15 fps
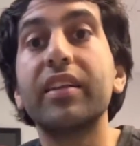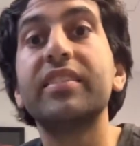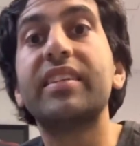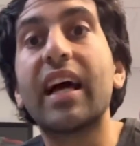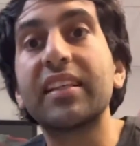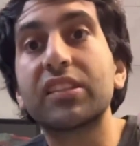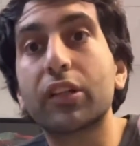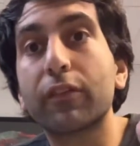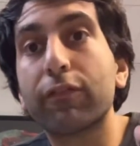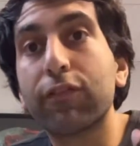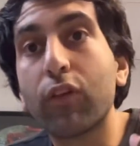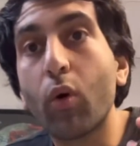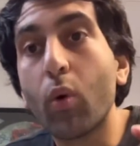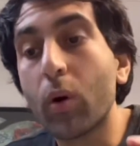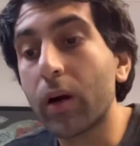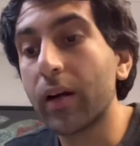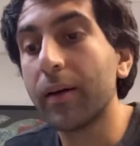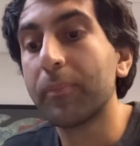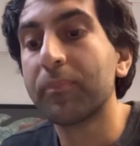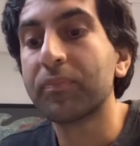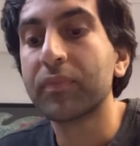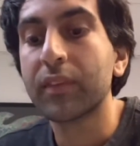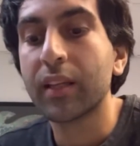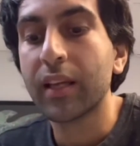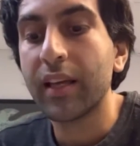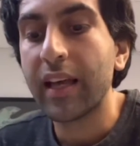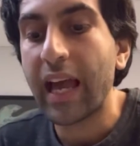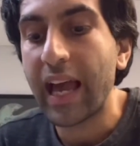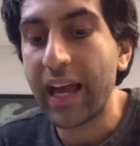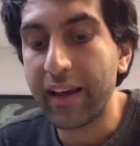desert floor
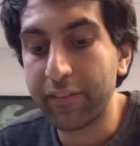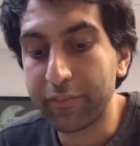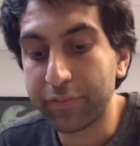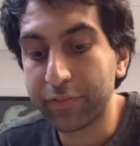have